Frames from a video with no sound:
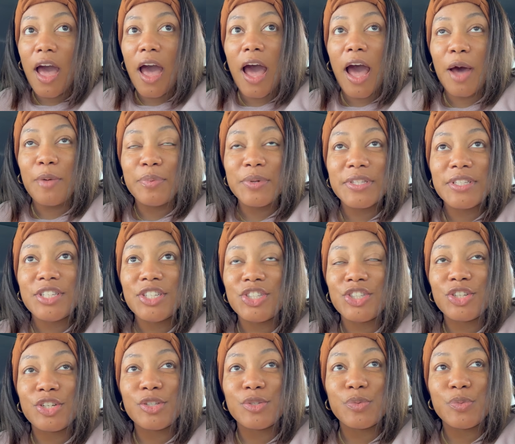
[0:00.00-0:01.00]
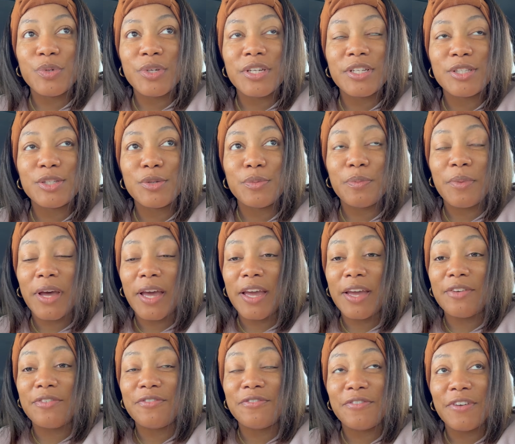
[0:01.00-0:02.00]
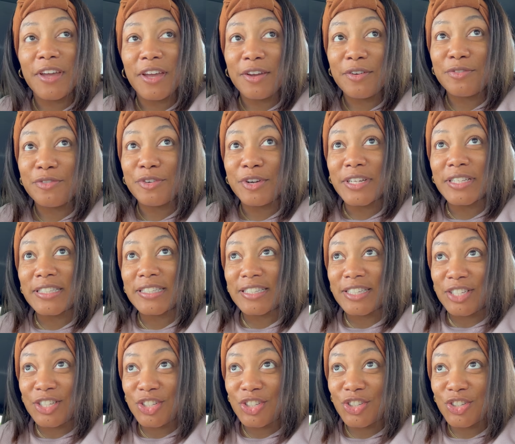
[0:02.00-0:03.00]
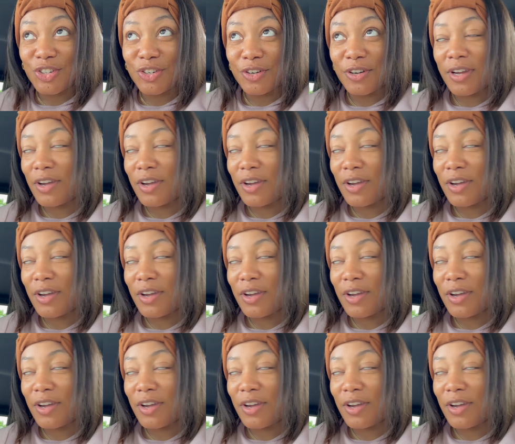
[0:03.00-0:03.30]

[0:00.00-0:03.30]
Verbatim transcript: Happy Teachers Week to my favorite teacher.